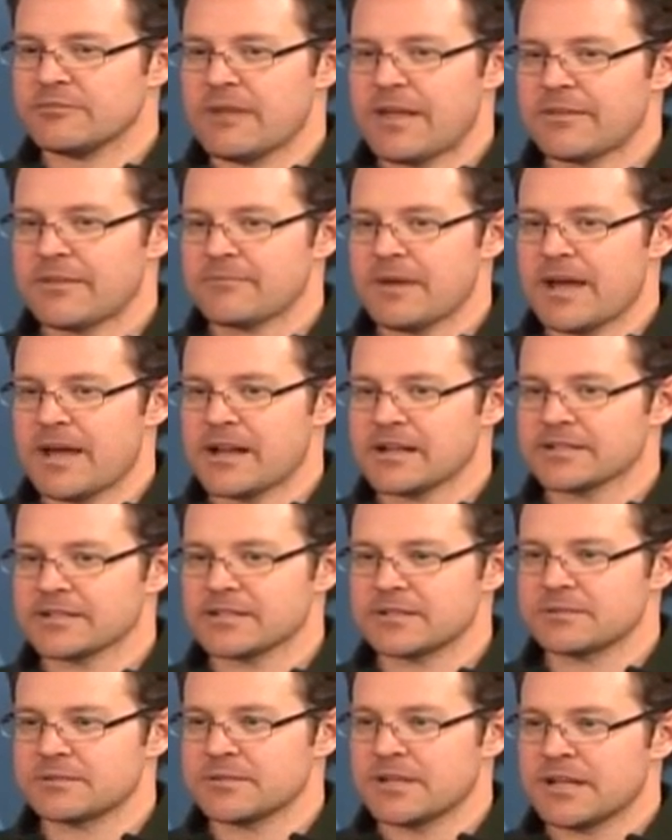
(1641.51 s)
Mathematics
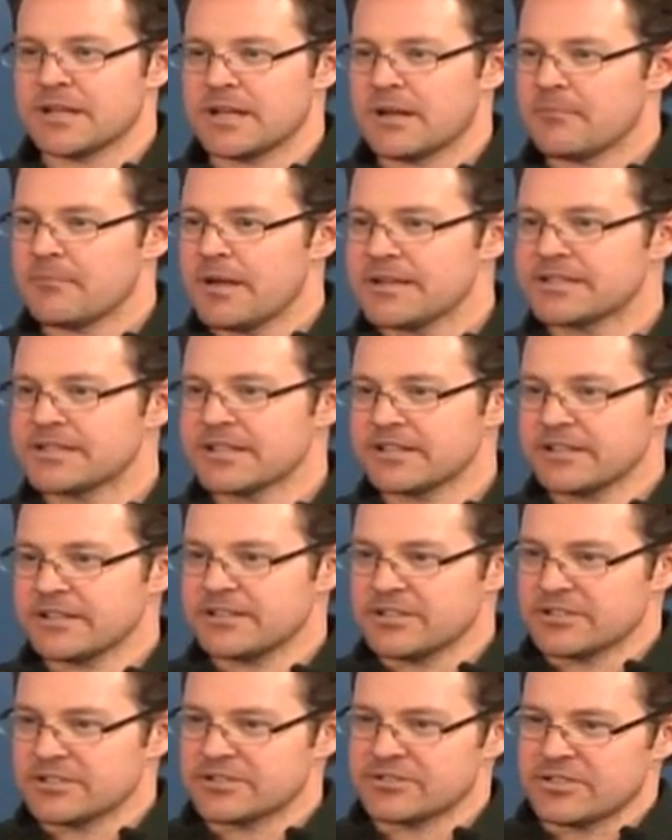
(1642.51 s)
is basically
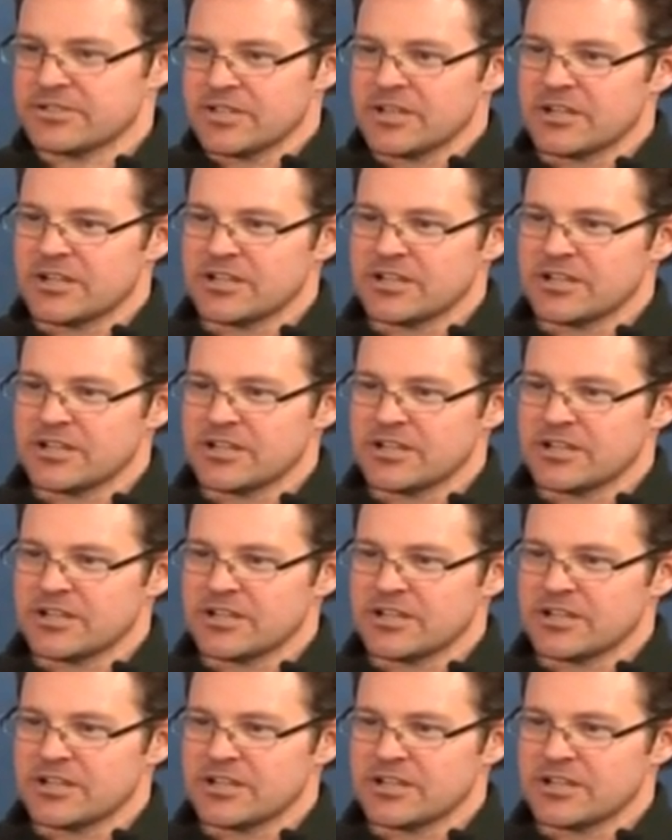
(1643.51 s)
just